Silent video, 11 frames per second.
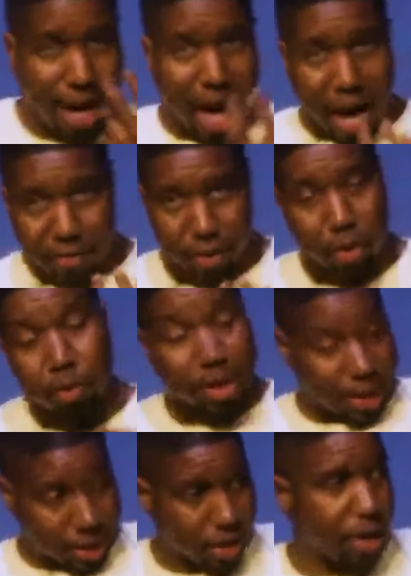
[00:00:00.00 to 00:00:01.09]
an eye floater, which
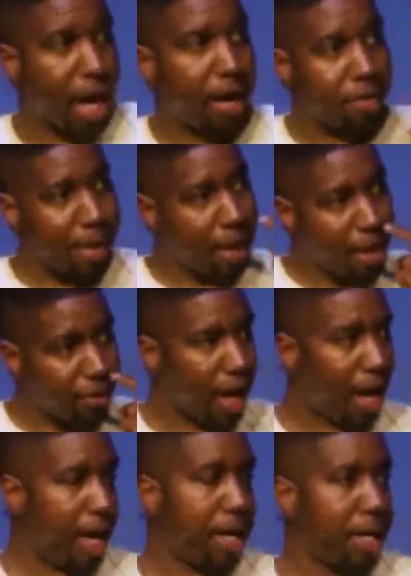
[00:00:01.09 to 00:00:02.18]
I still have in my left
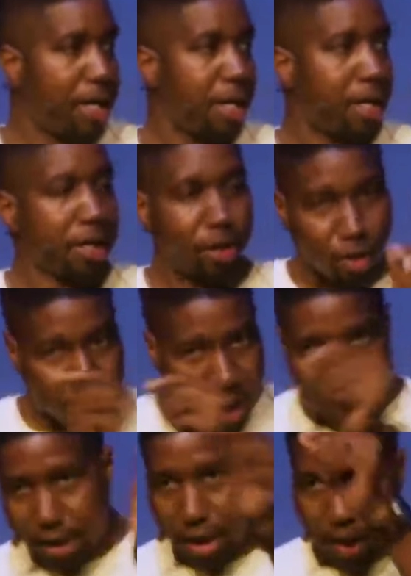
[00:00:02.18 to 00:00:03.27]
eye. It's a little
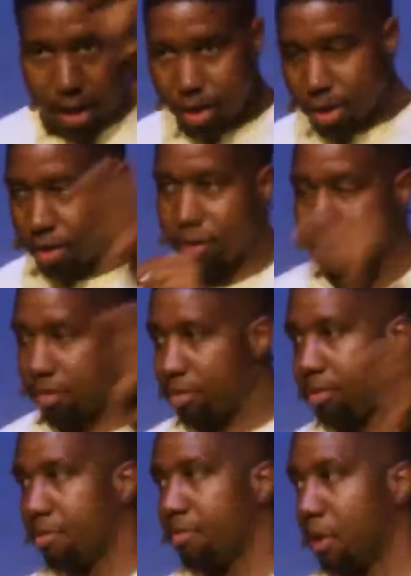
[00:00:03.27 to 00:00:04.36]
black thing that just
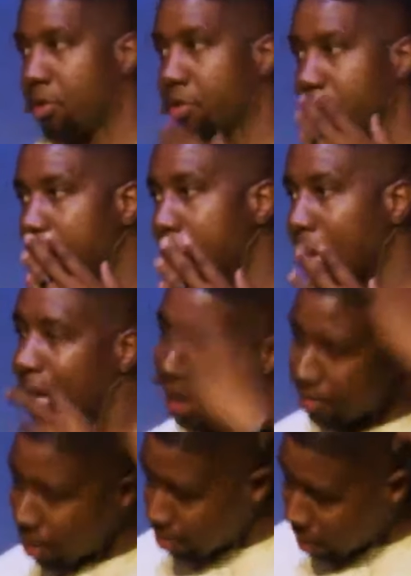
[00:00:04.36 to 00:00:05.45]
pokes around. I had to
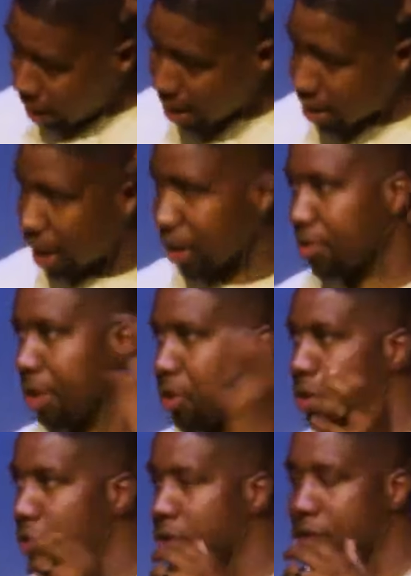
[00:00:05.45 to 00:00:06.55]
get my brain checked to make
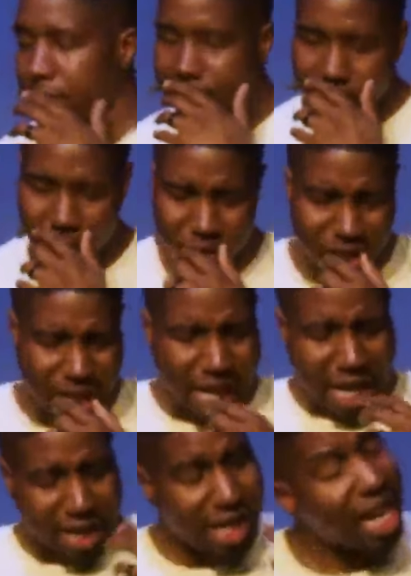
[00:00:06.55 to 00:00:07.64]
sure it wasn't nothing serious.
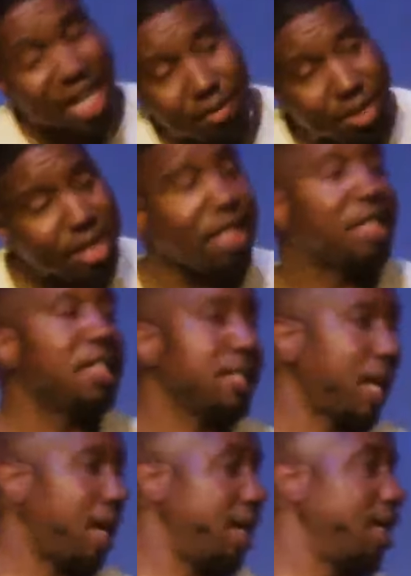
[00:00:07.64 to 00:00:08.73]
Then I had to have a CT
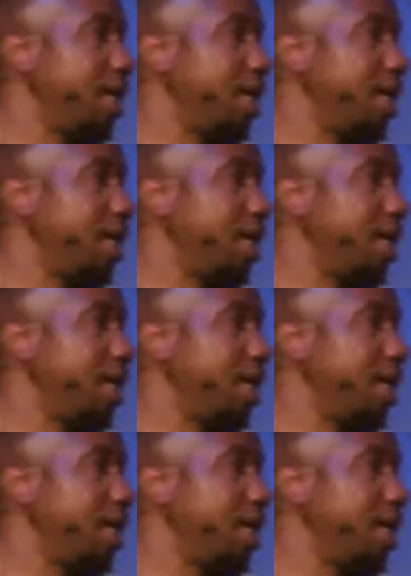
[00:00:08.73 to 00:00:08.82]
scan.